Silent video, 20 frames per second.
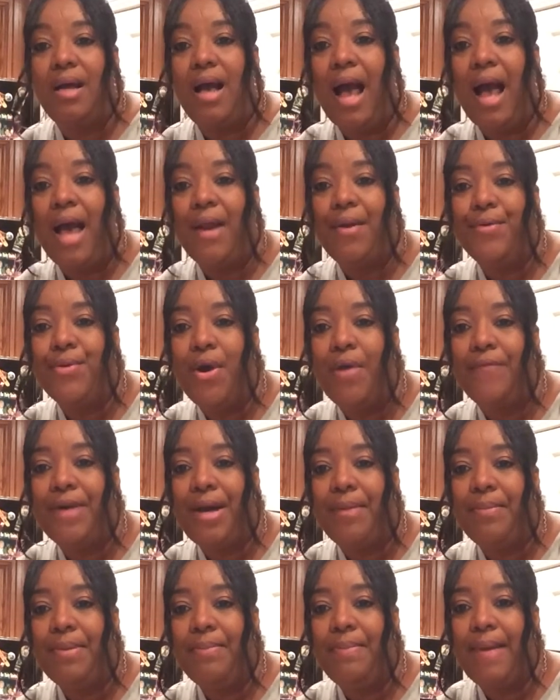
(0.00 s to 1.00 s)
I don't know if
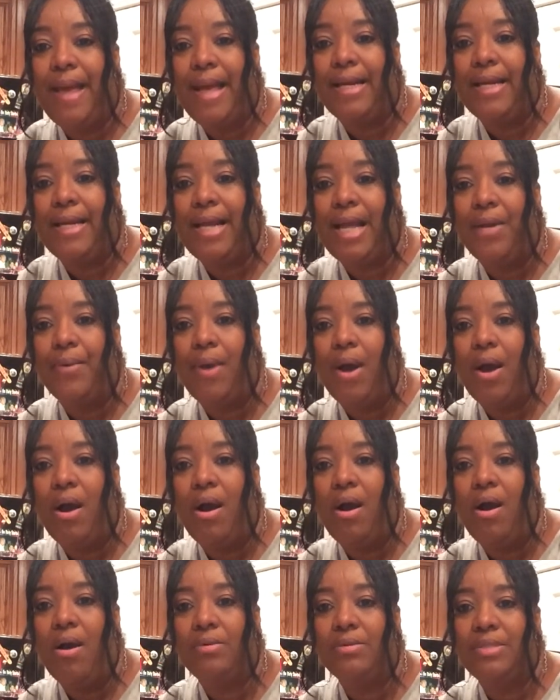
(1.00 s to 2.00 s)
I'll be back later
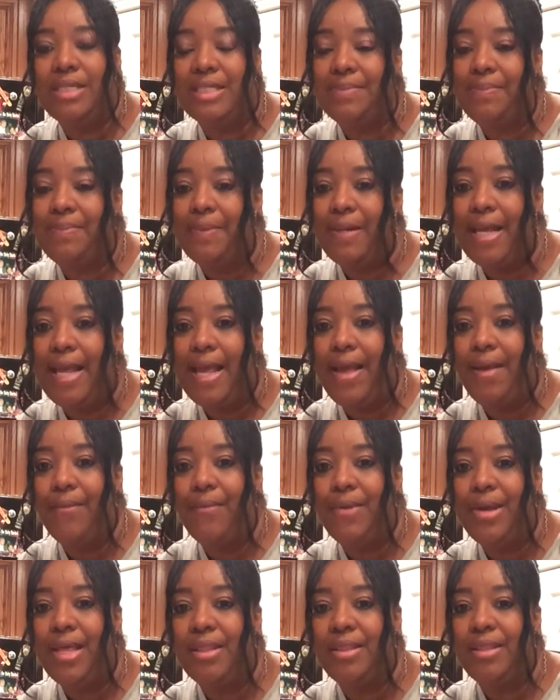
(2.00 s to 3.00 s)
on just playing
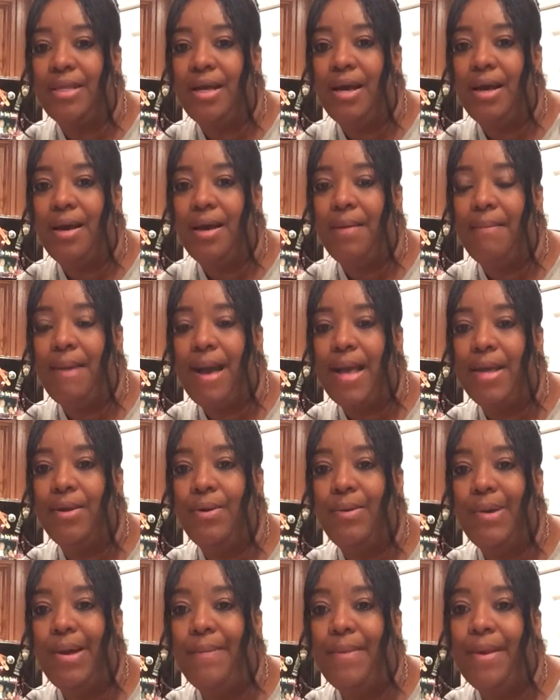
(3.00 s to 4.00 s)
with uh, my
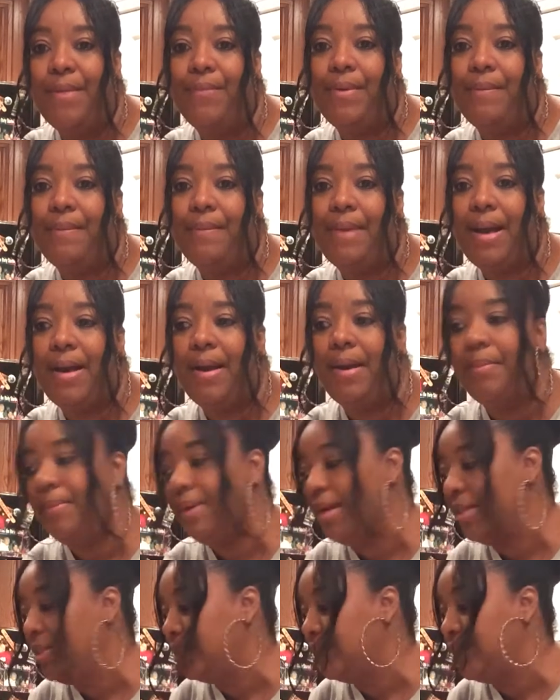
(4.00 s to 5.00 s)
equipment with my
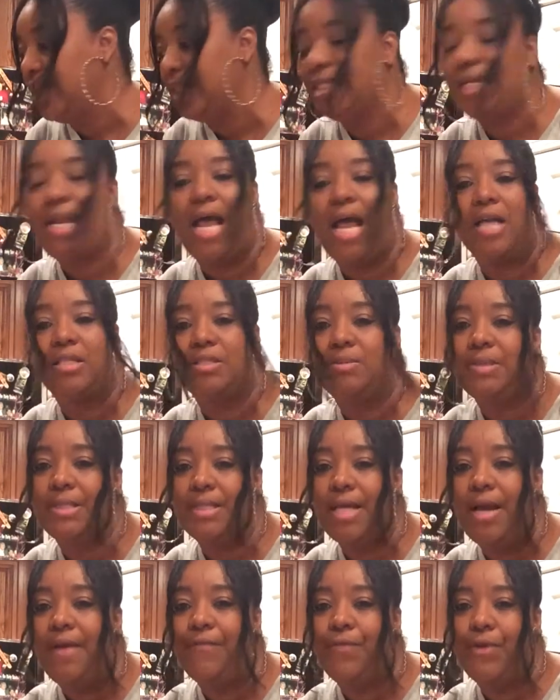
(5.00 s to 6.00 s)
brother, testing out some
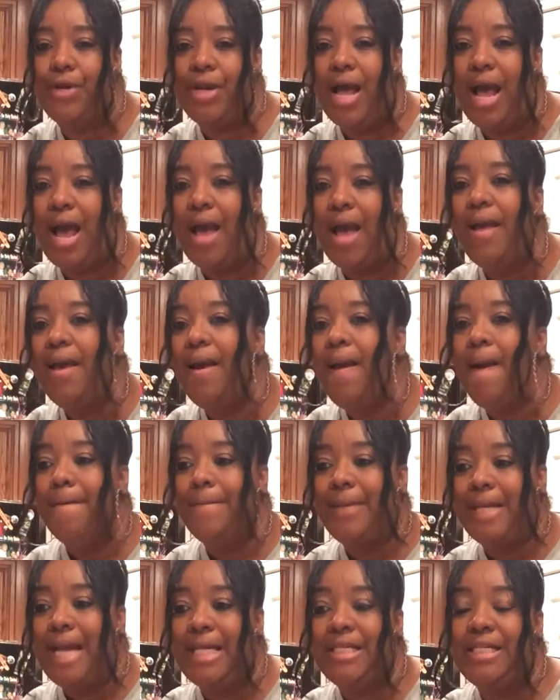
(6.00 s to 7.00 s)
stuff or not.
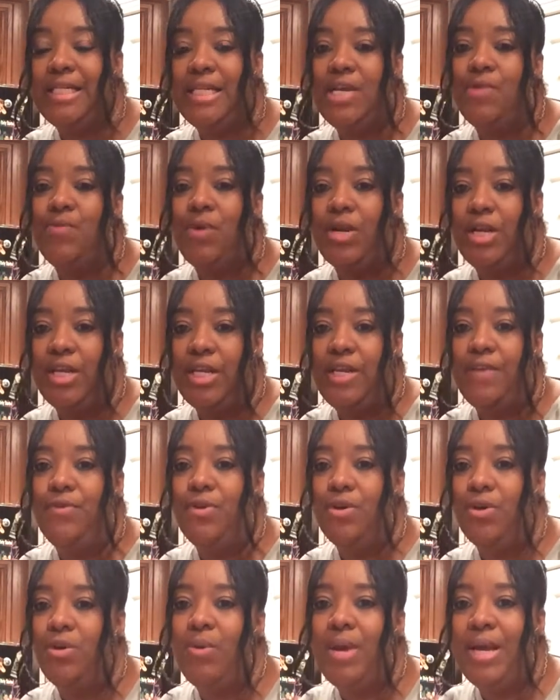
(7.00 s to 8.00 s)
But I did want to give
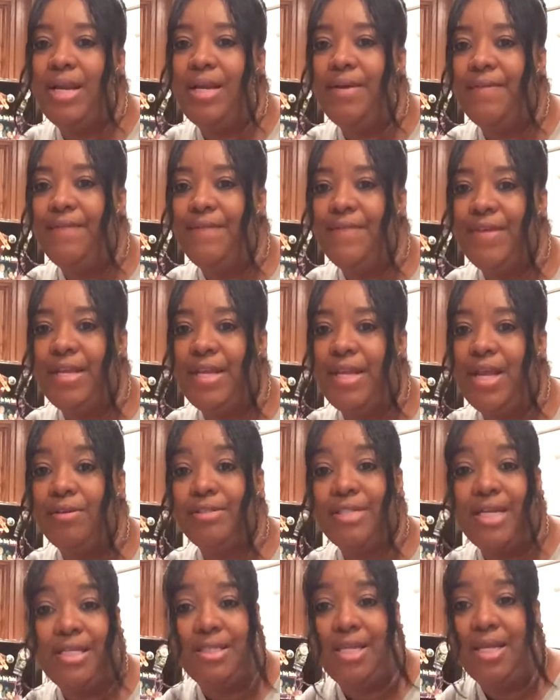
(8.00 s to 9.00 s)
you a quick little video
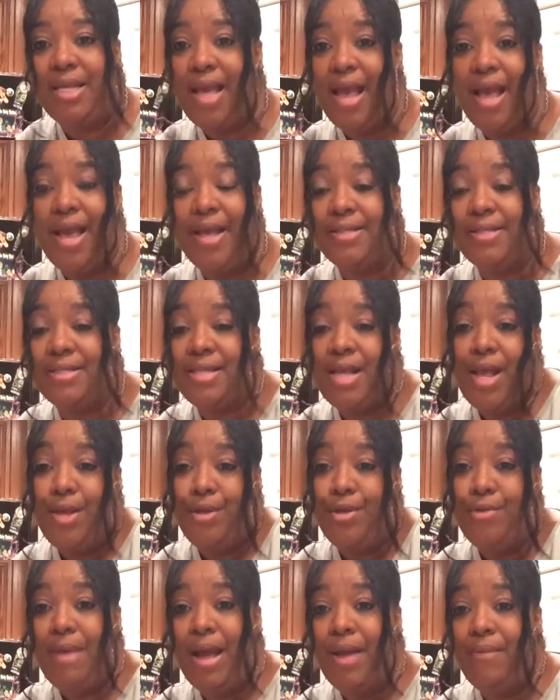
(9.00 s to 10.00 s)
just in case
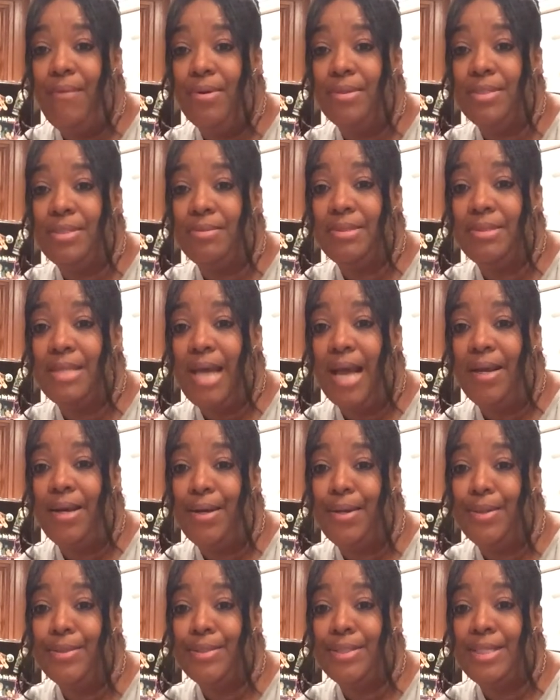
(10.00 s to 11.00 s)
you might want some
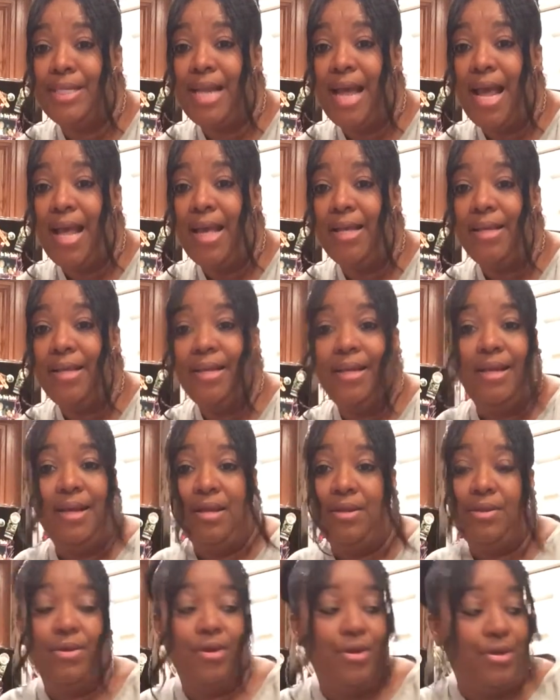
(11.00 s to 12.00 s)
tacos tonight.
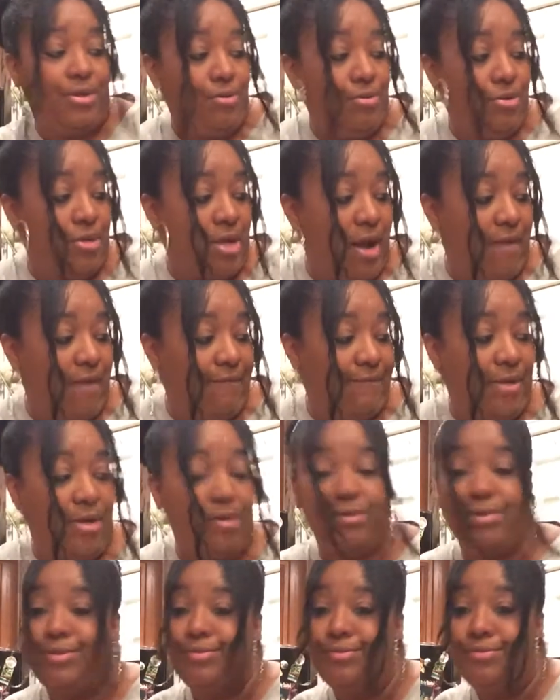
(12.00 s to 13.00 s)
You know, you young
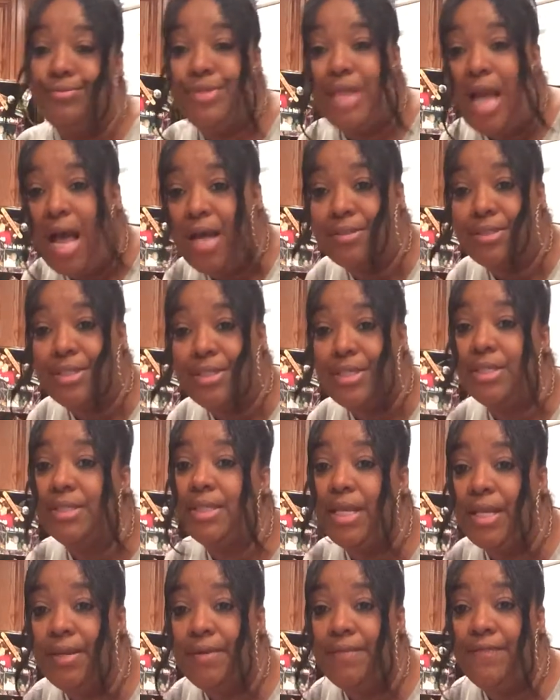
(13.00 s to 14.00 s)
folks, y'all still
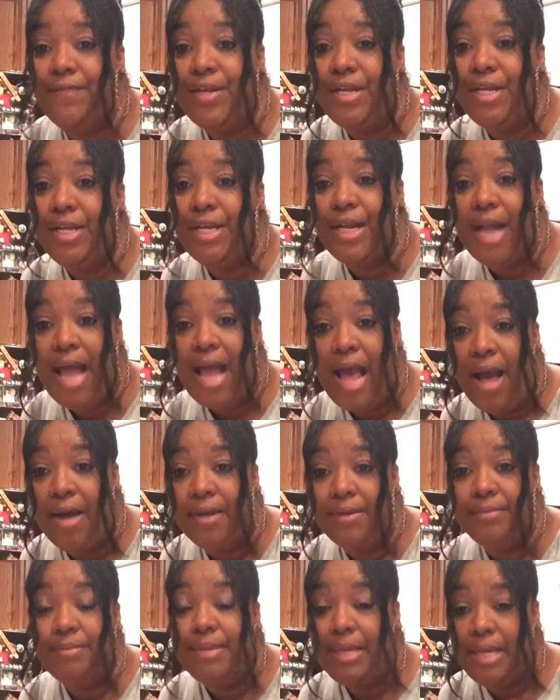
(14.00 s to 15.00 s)
thinking of figuring it out.
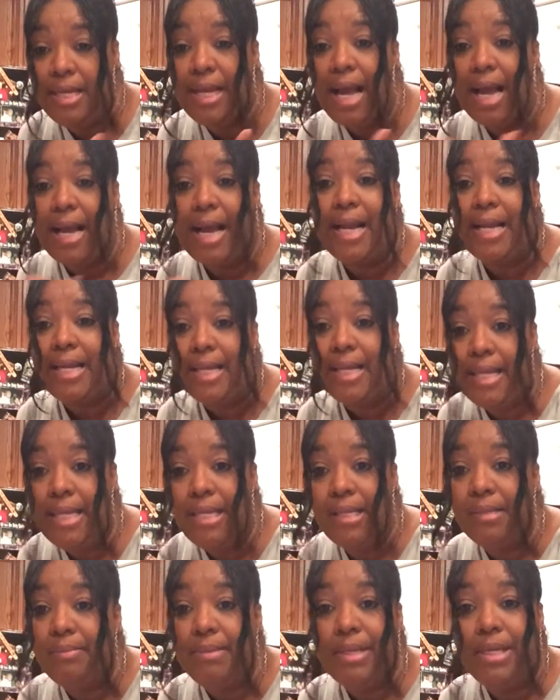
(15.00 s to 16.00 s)
Me, I gotta
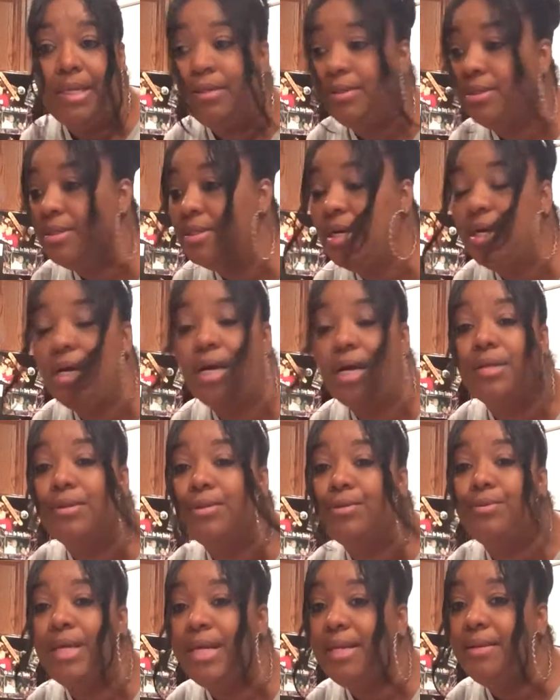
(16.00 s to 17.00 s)
eat and be done
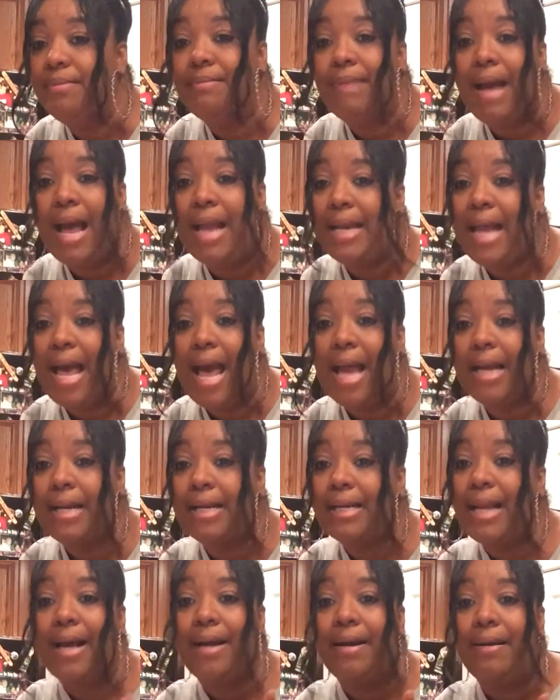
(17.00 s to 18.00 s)
through eating by nine
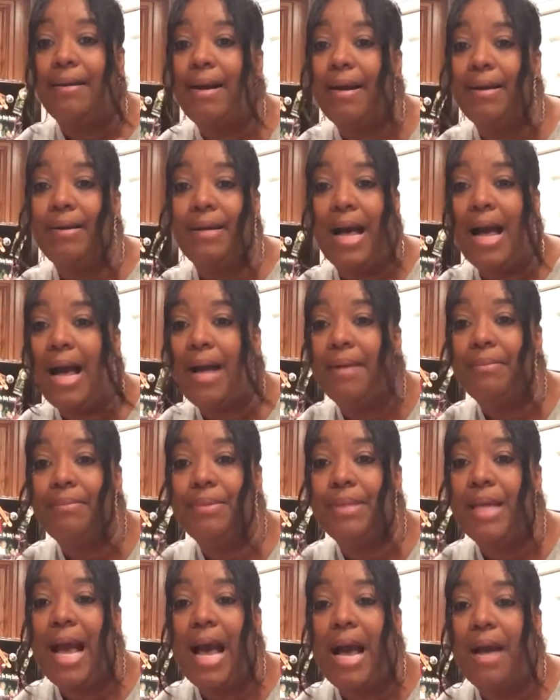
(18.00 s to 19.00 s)
o'clock, or I'll
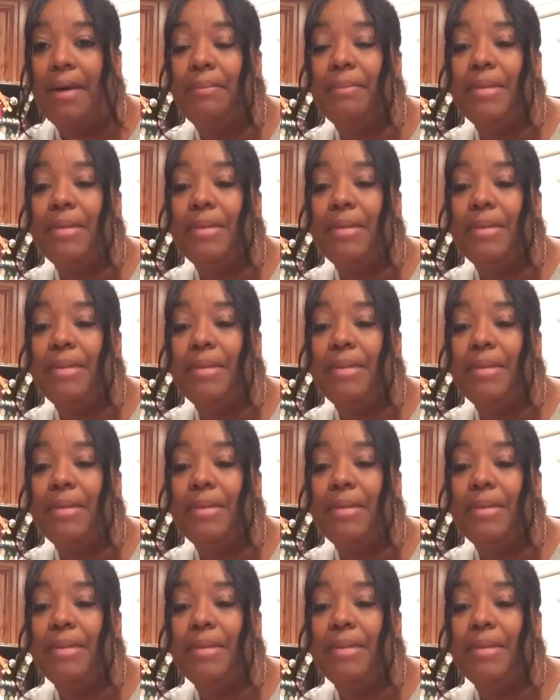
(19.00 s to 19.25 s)
be all